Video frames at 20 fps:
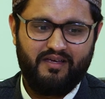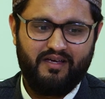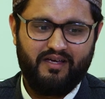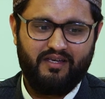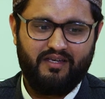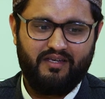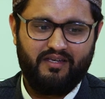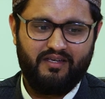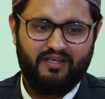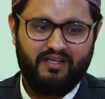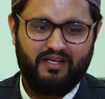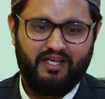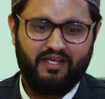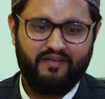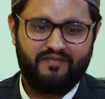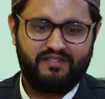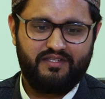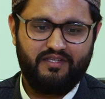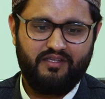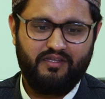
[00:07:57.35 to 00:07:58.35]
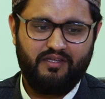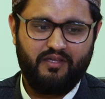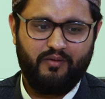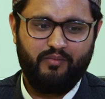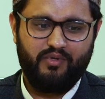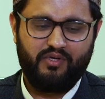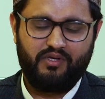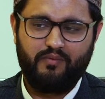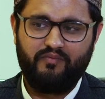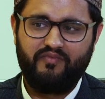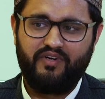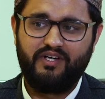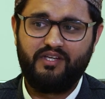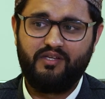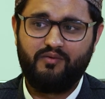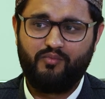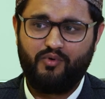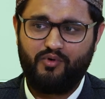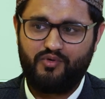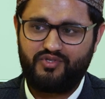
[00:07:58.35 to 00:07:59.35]
And I have seen them become very
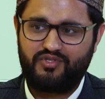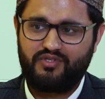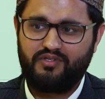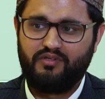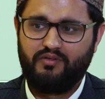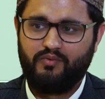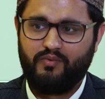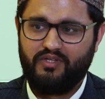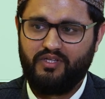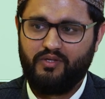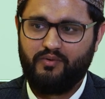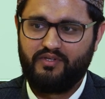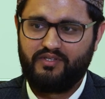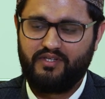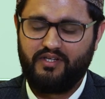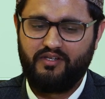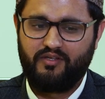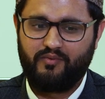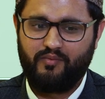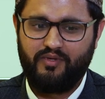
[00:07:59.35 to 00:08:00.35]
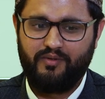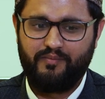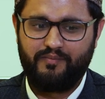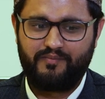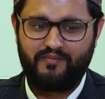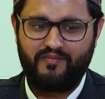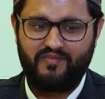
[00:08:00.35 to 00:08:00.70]
emotional when they were telling me